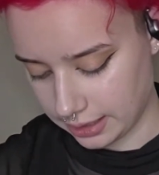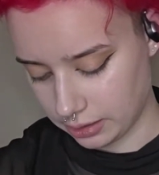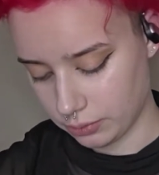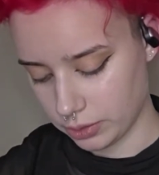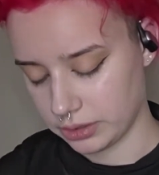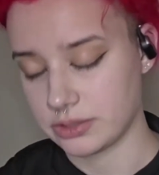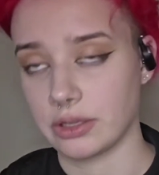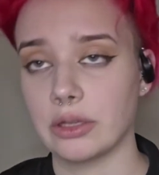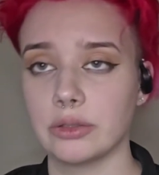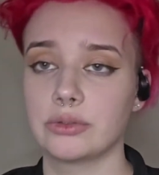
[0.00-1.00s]
hell
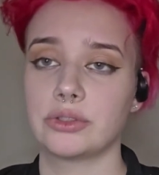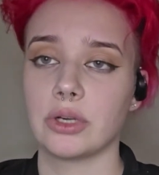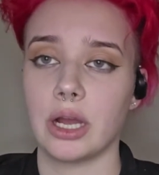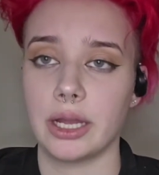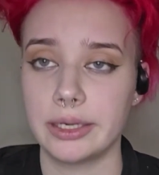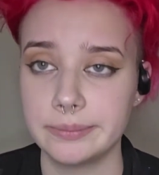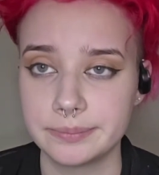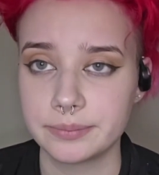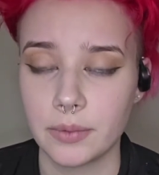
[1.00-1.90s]
once the glue's dried,